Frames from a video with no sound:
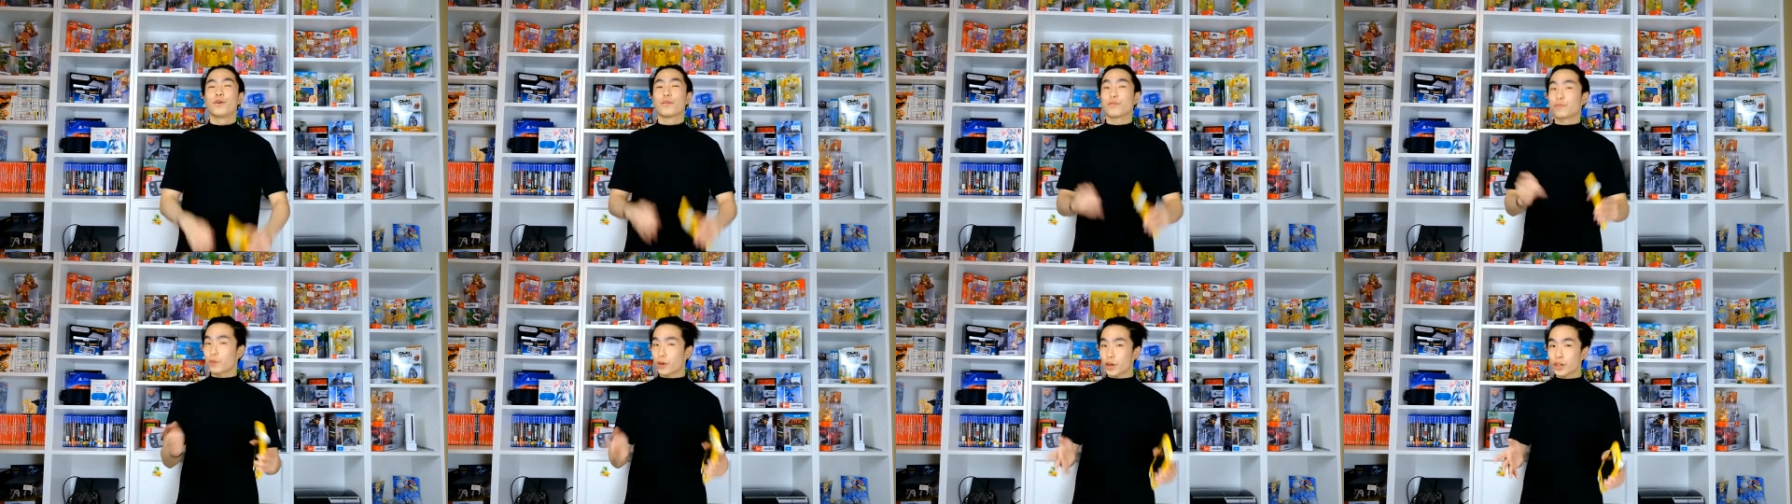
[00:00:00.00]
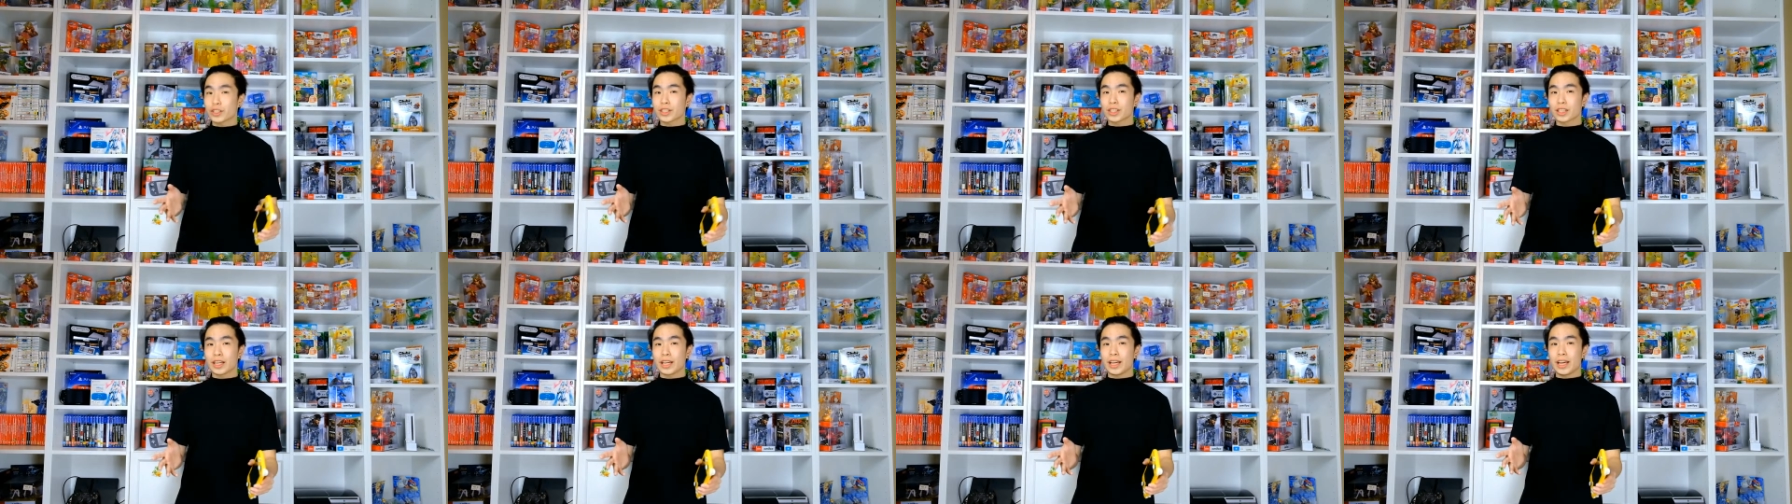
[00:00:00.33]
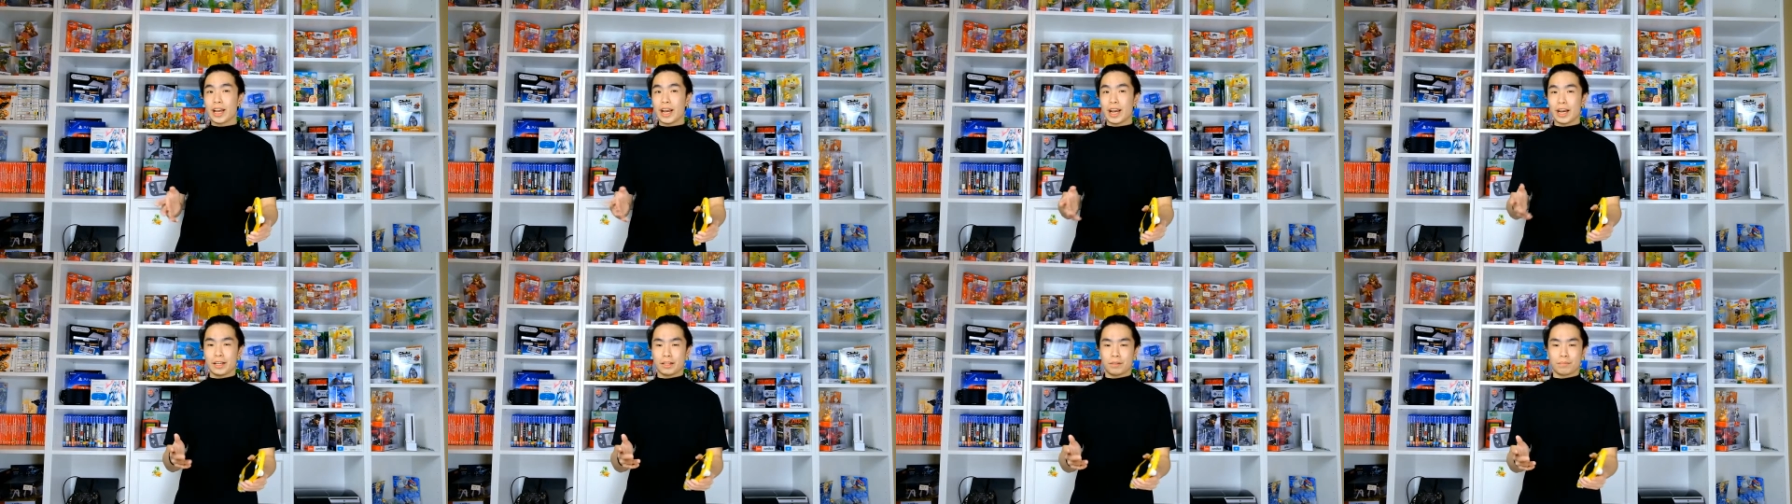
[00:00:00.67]

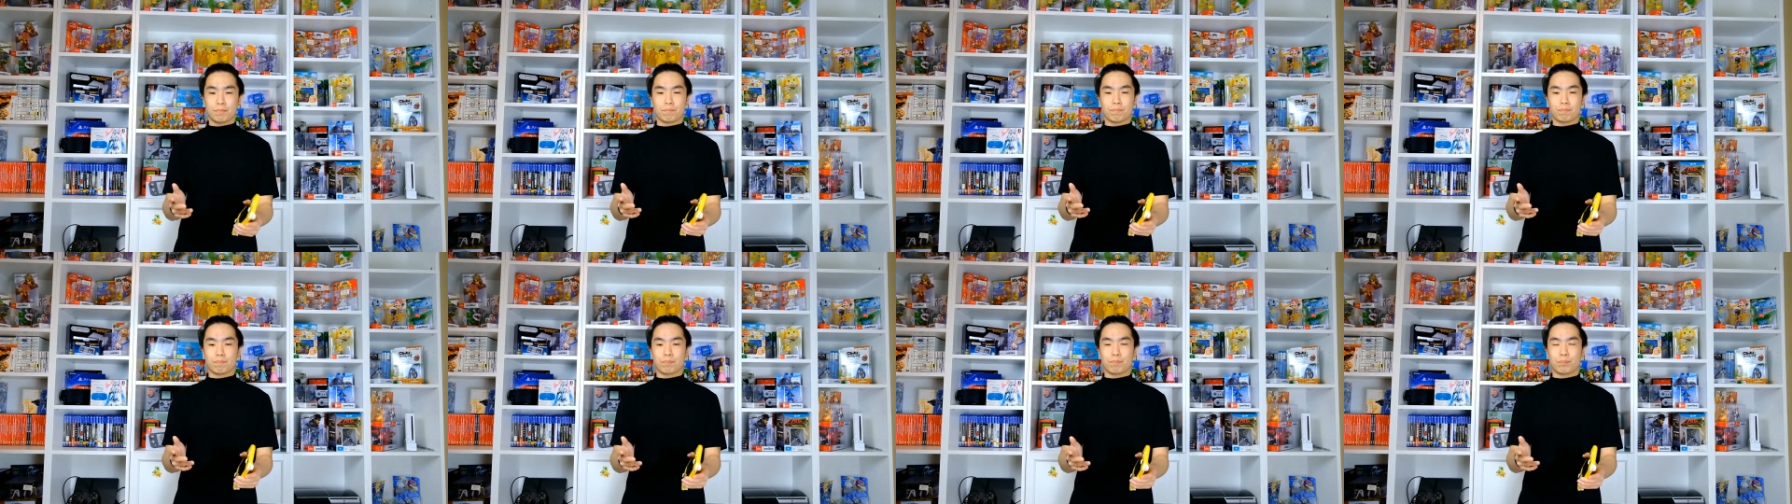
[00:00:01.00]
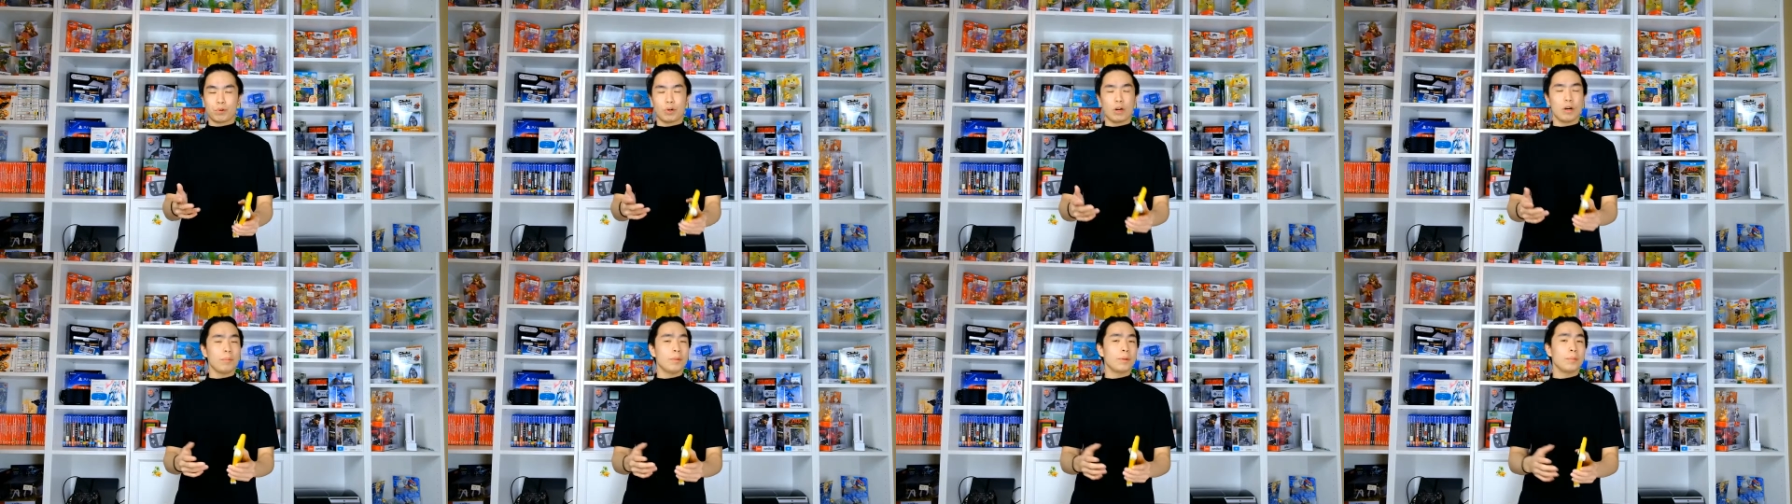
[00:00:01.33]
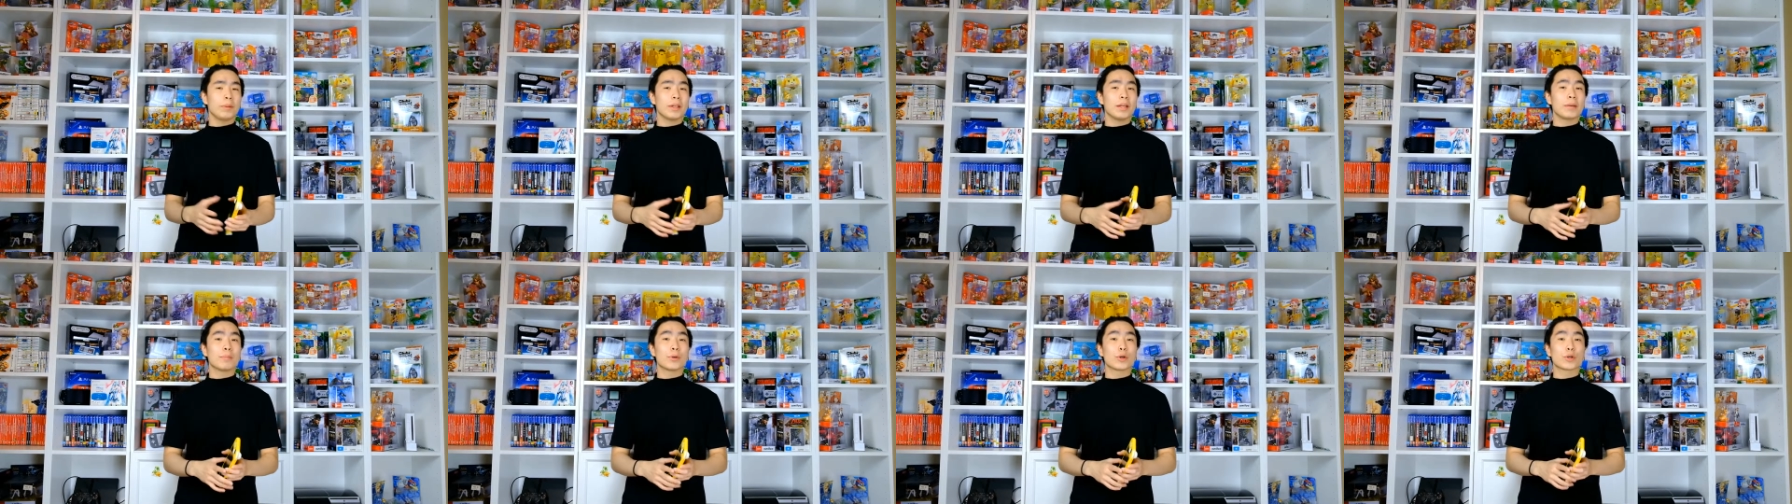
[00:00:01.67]
Firstly, and
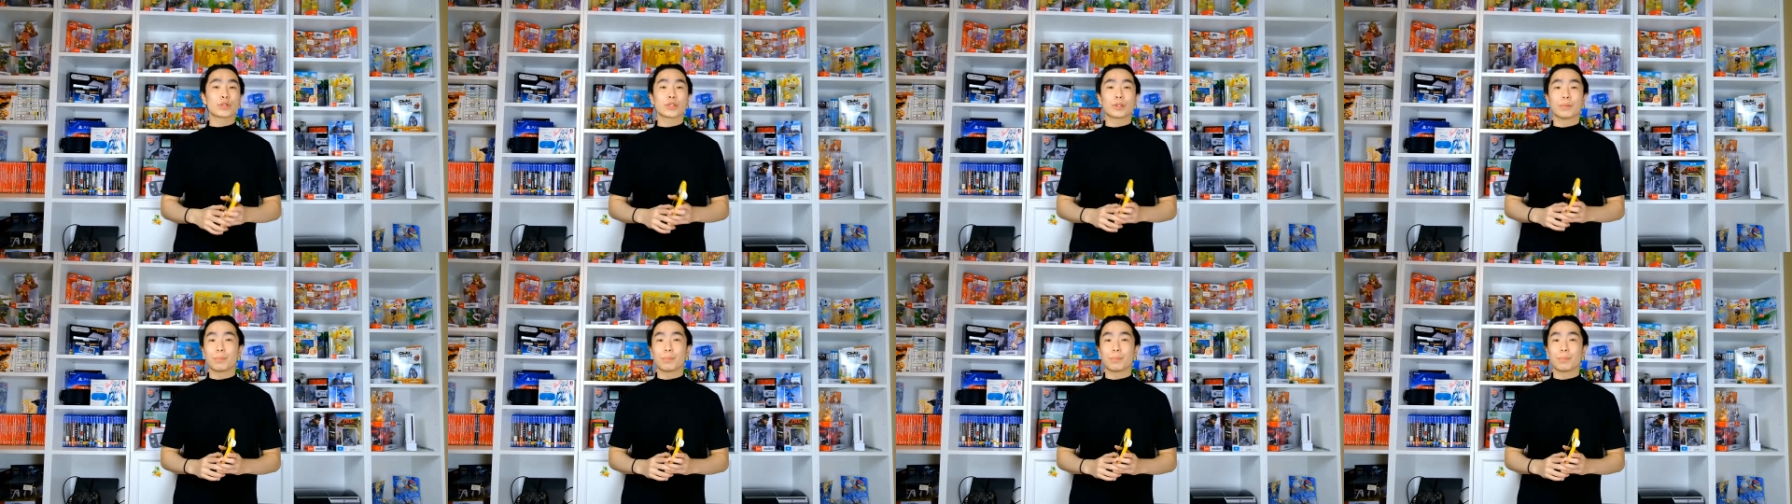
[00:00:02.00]
probably most